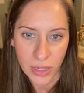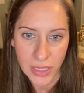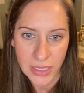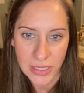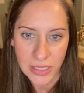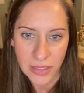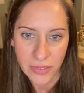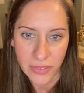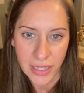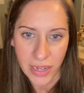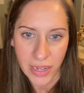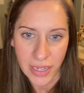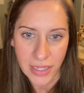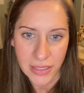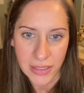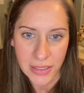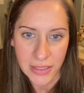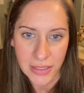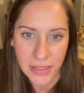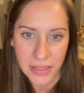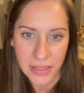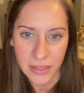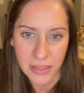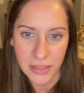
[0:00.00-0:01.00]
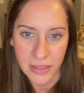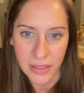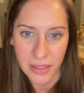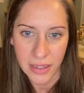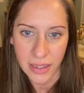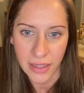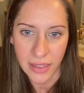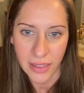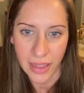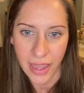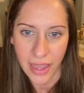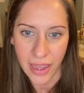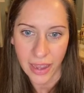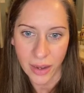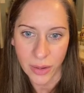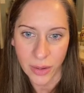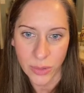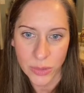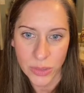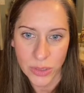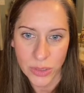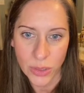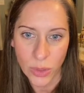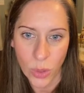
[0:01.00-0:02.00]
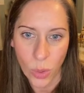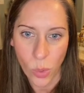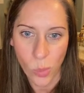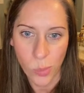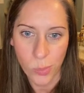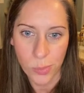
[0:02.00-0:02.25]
device in the house. Nope.